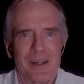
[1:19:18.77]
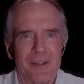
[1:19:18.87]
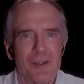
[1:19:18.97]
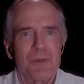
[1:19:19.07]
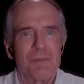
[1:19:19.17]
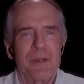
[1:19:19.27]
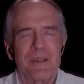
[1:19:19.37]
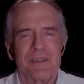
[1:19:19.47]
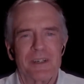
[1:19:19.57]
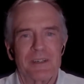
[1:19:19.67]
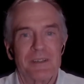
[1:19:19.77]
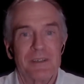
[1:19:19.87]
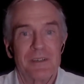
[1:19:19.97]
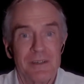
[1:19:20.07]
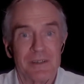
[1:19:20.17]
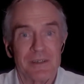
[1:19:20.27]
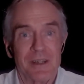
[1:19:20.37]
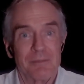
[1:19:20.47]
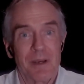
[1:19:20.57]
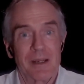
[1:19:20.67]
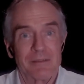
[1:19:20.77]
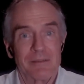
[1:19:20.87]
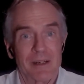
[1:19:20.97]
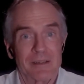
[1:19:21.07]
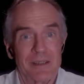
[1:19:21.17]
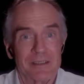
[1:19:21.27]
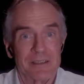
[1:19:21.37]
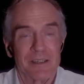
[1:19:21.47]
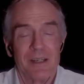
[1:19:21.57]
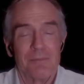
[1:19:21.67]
And human beings are good at pattern recognition,